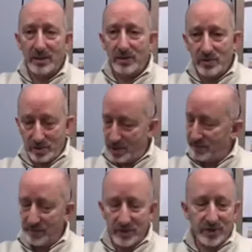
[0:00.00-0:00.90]
you're
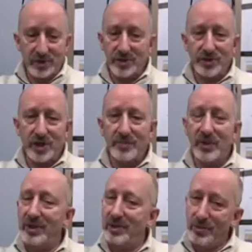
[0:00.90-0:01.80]
not finishing your job.
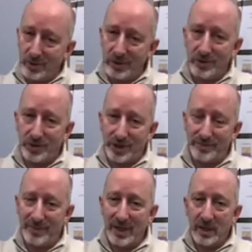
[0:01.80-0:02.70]
You're not doing your job.